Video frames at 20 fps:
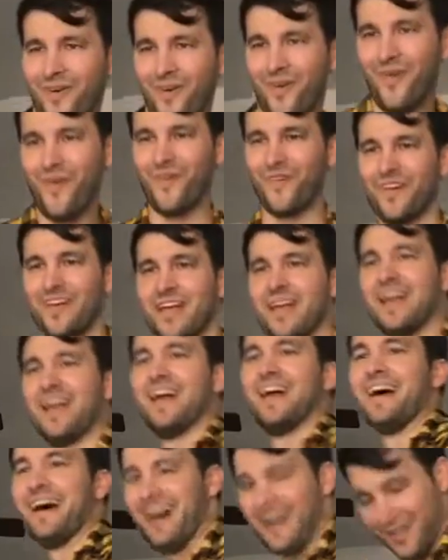Oh, oh.
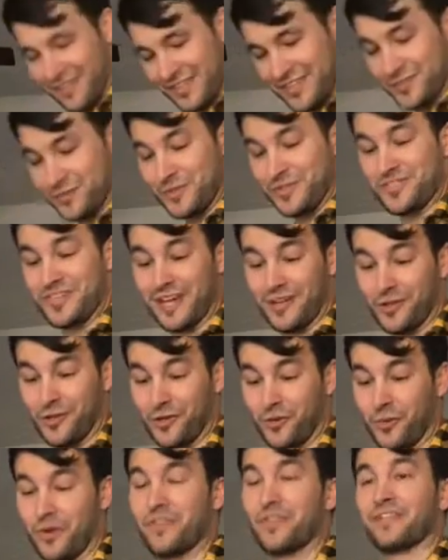Uh, this one's
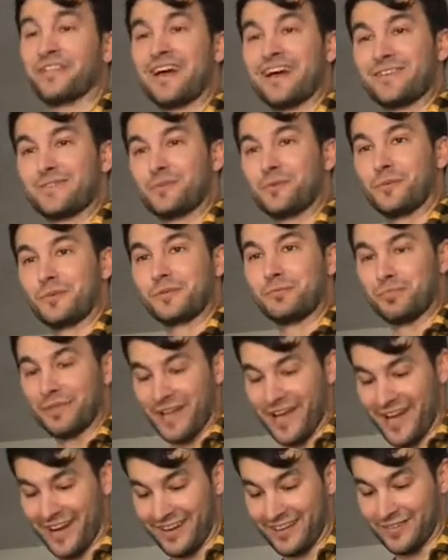yellow where the last one was
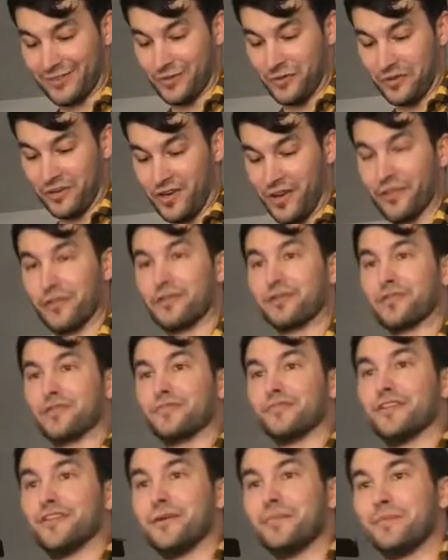black, so the colors are
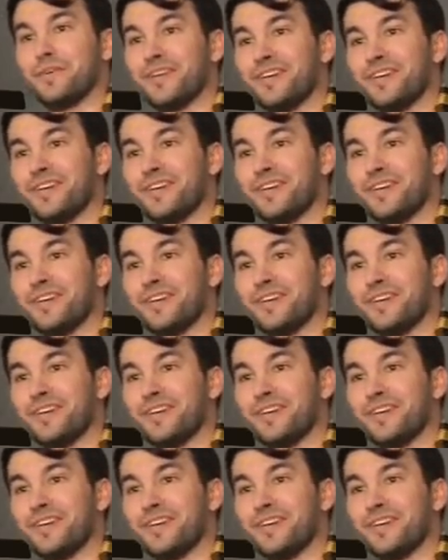flipped.